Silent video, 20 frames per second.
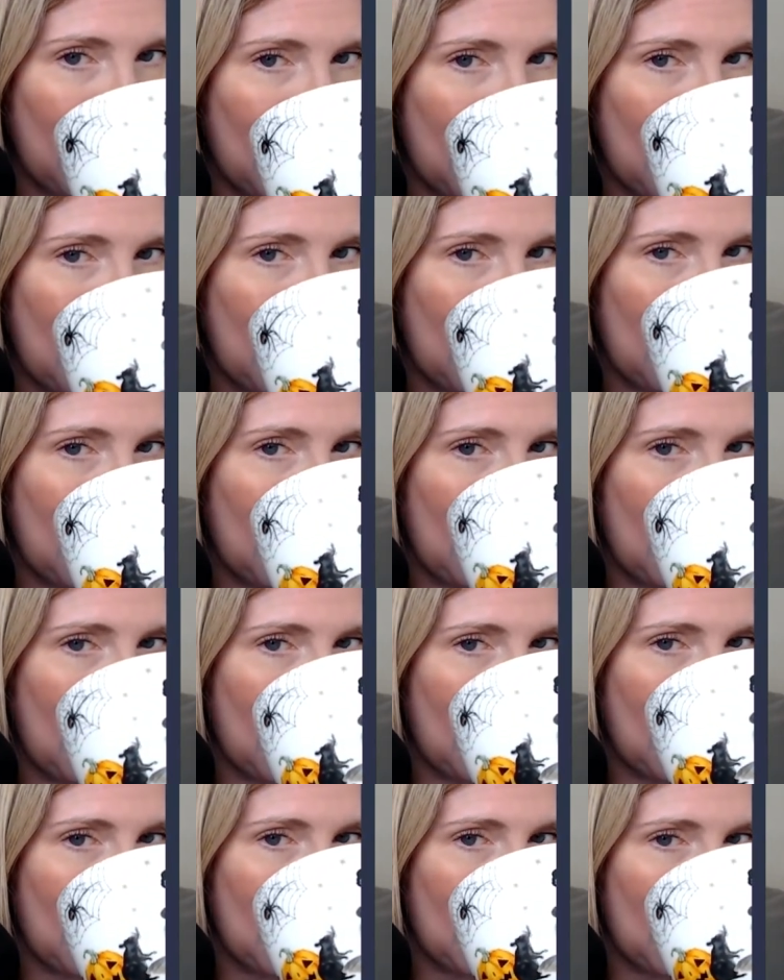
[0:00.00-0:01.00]

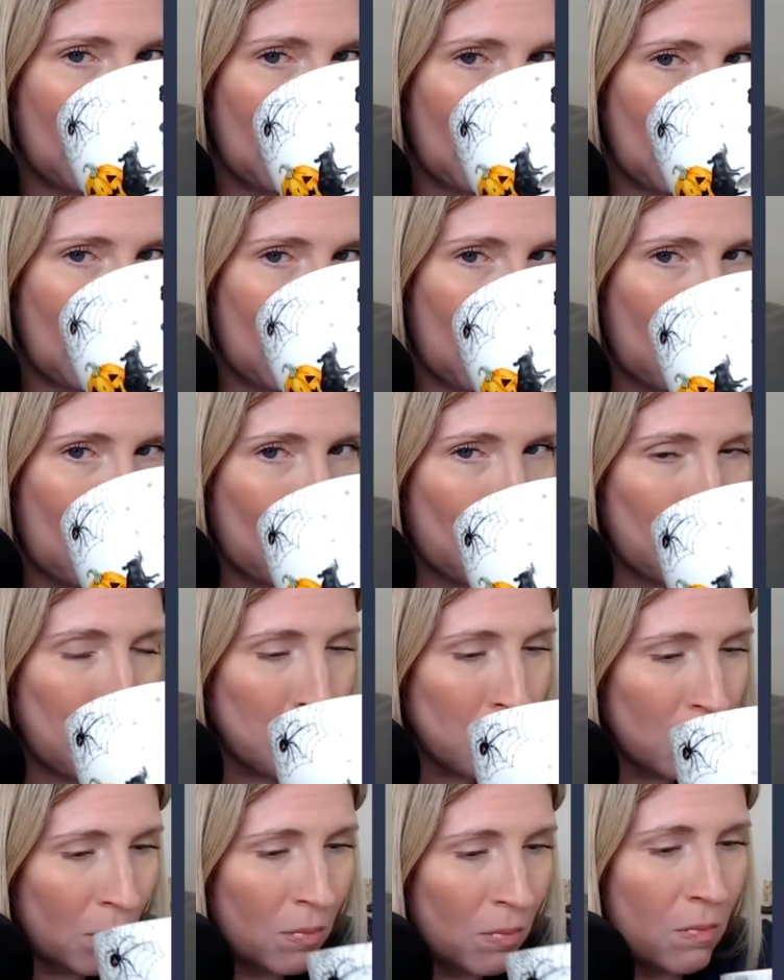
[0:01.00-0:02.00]

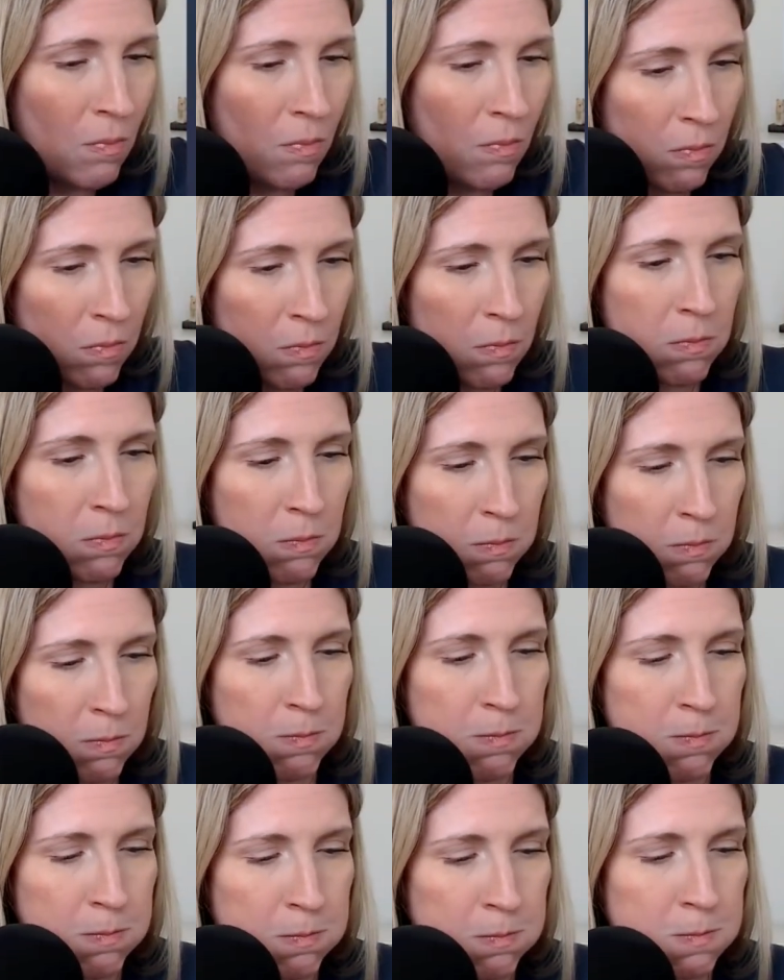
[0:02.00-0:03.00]

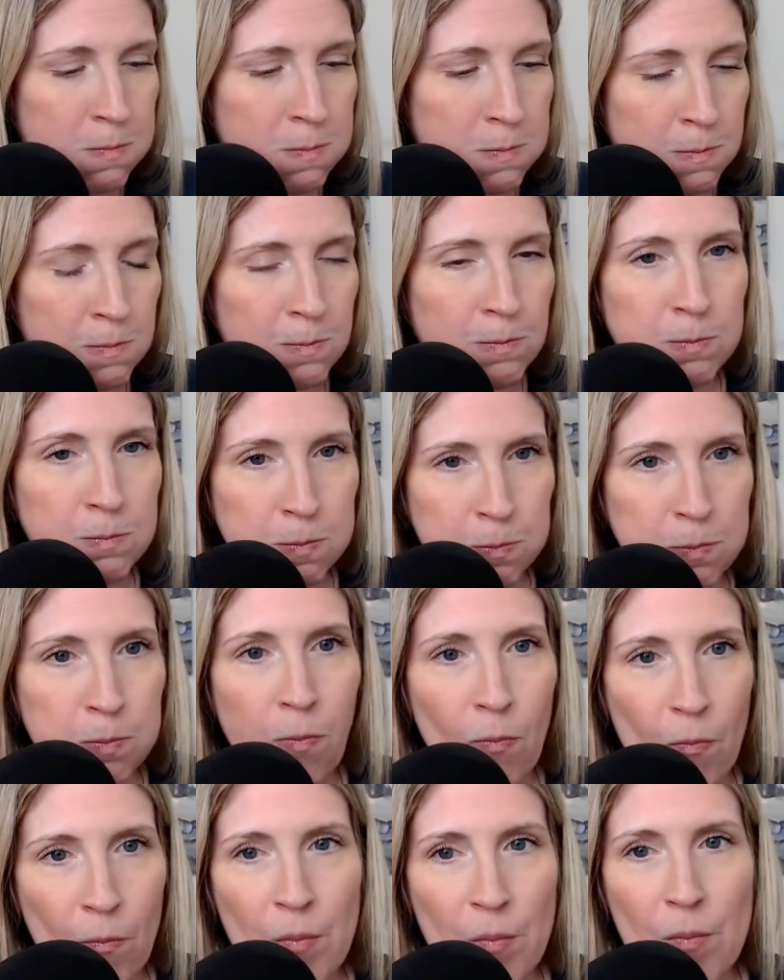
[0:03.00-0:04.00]

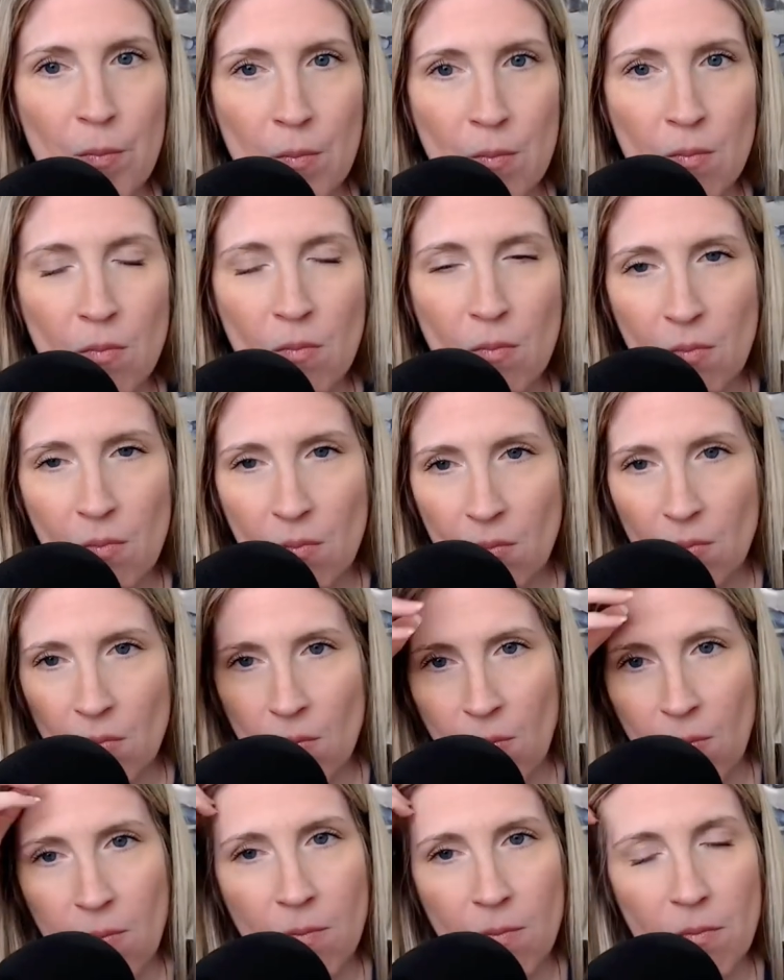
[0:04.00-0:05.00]

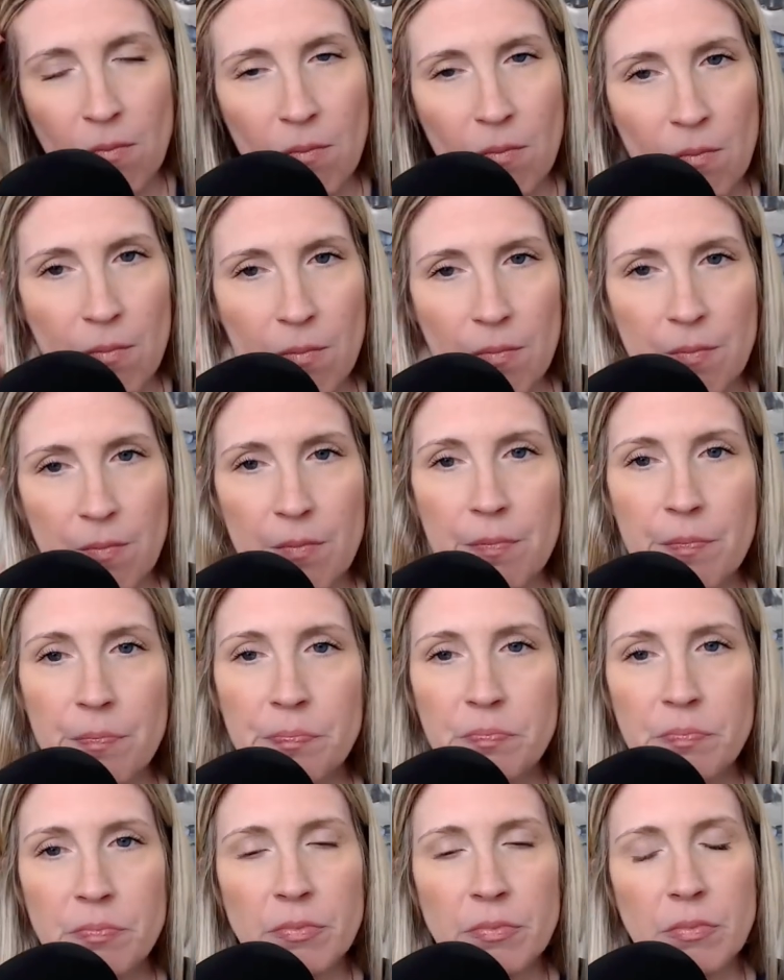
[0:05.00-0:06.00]

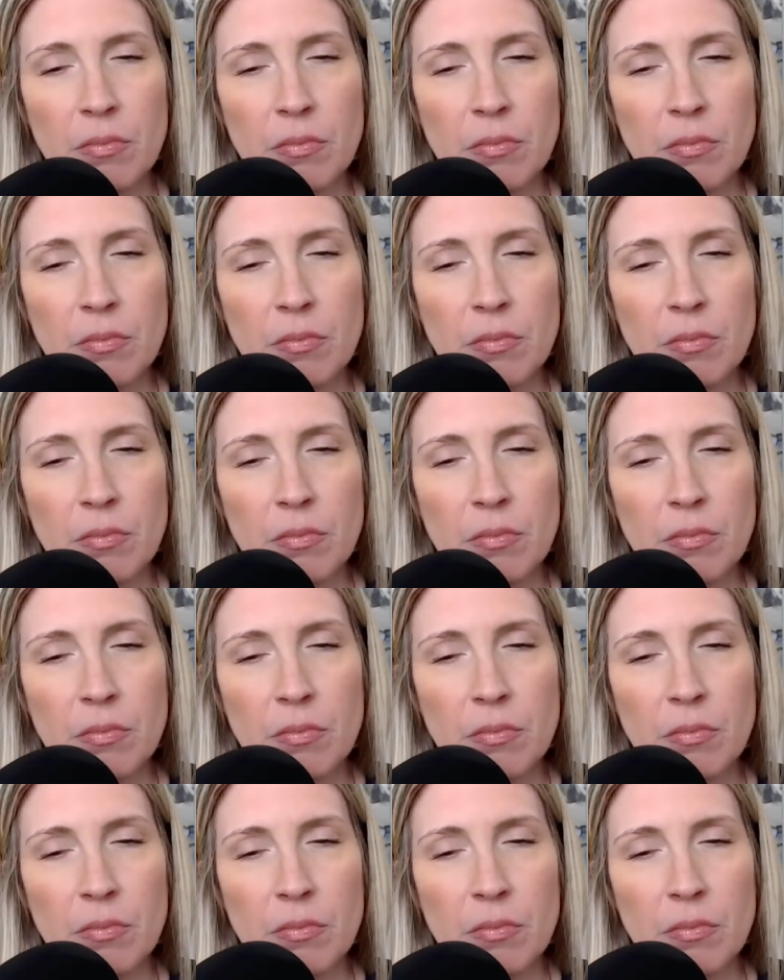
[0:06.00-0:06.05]
[no speech]